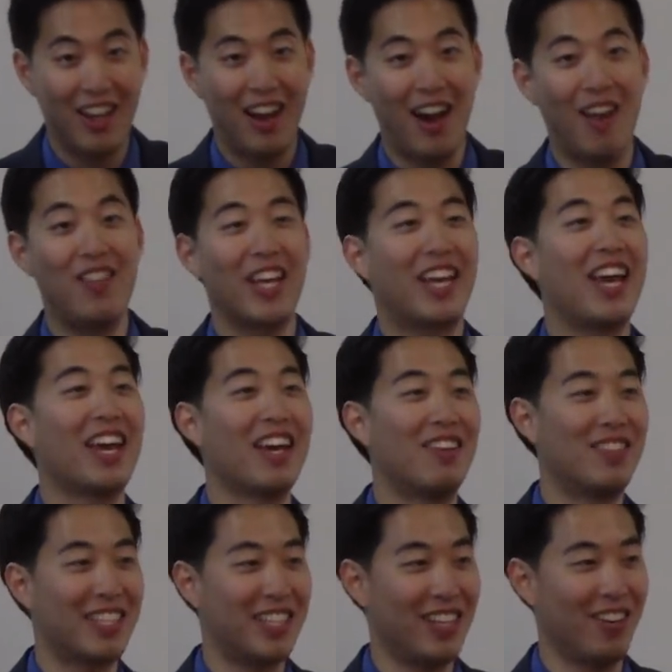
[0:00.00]
of the king
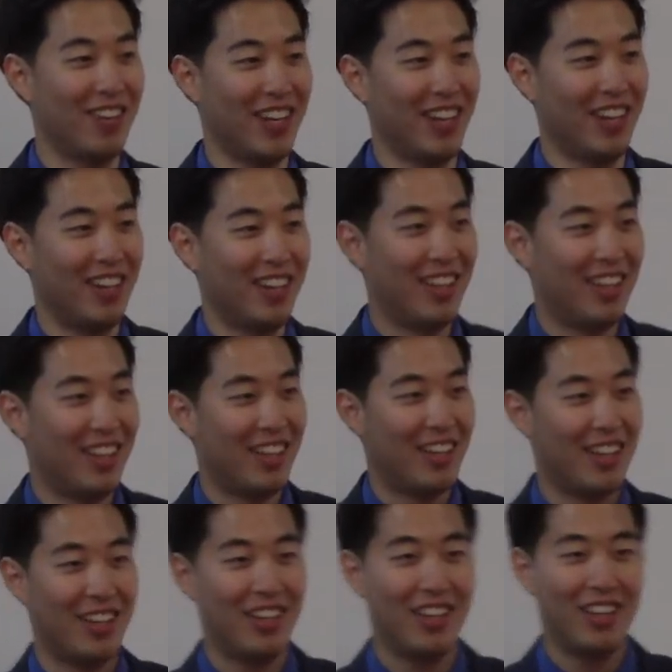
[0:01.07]
of Assyria.
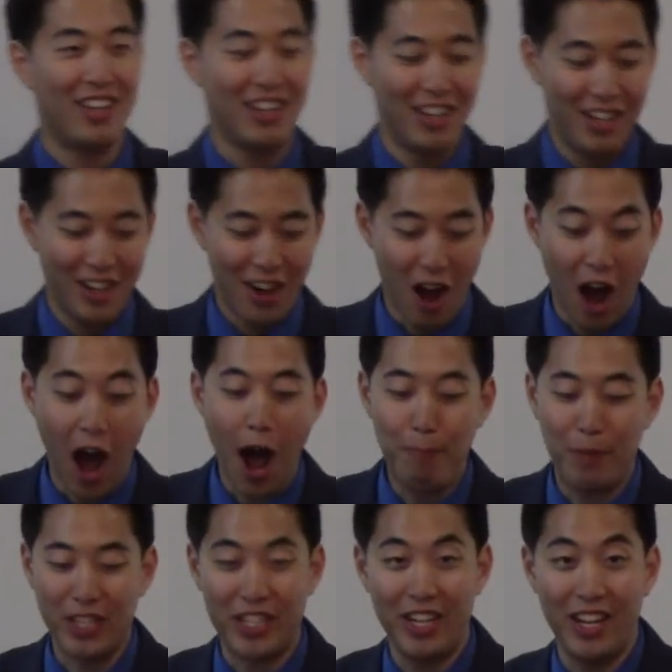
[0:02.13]

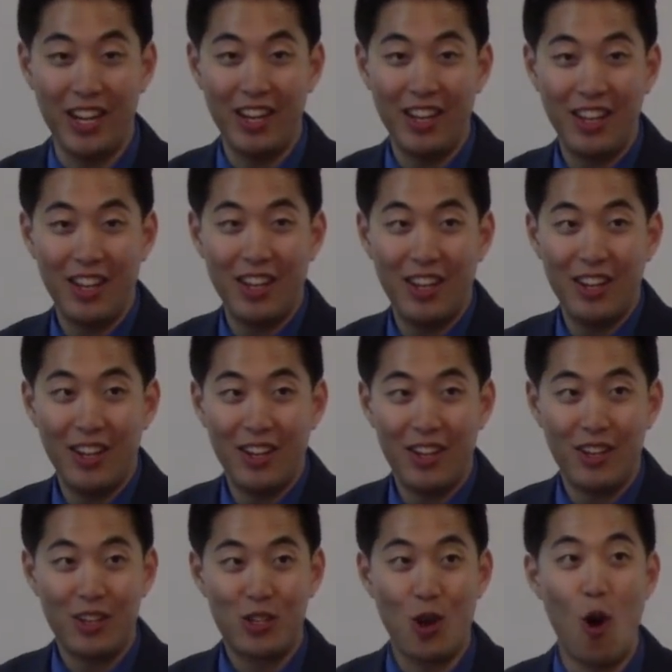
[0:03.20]
Opposite.
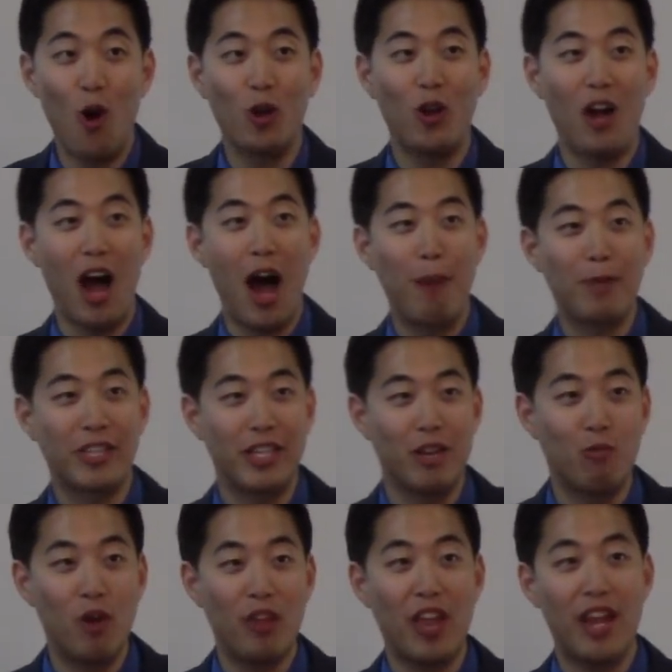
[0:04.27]
Total
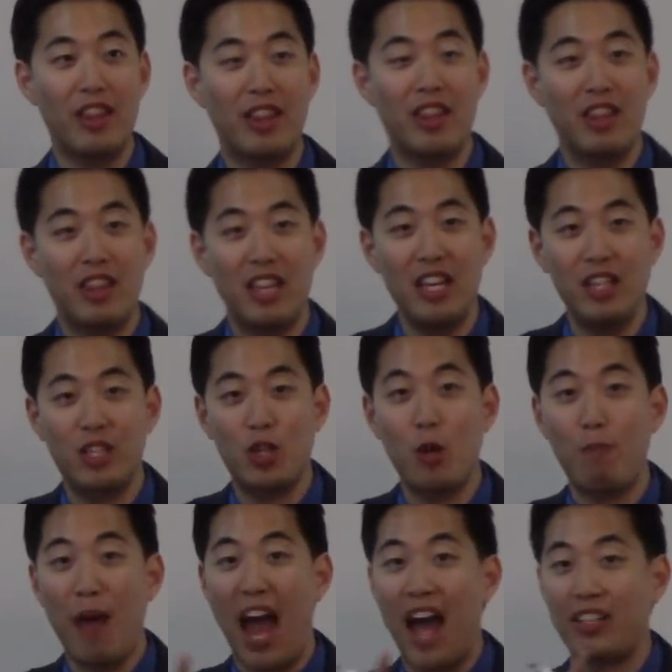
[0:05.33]
opposite. Well, then, these
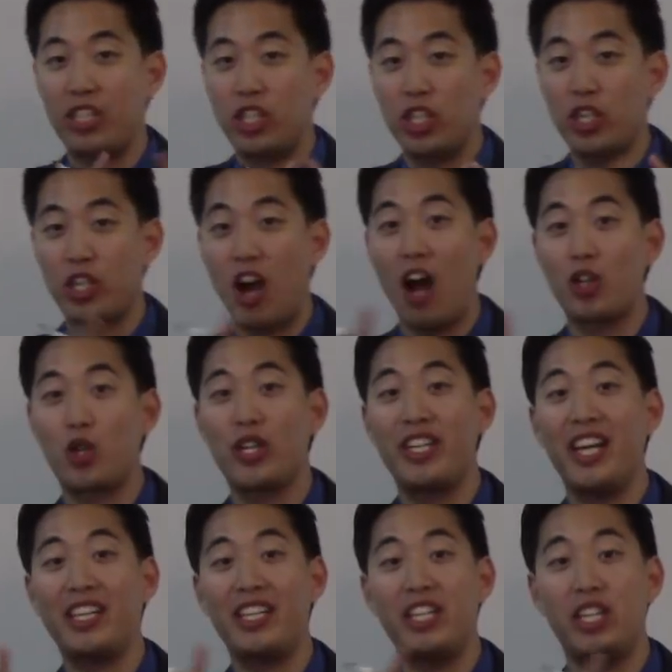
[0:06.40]
two passages
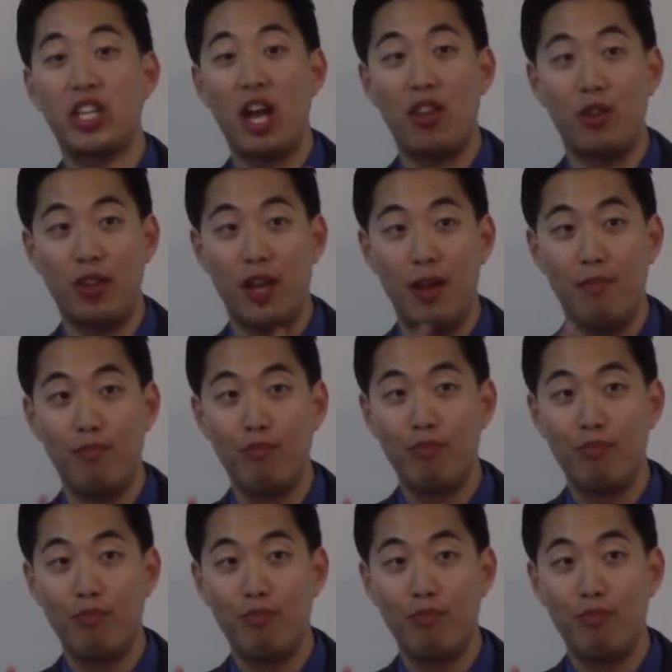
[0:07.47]
contradict each other then.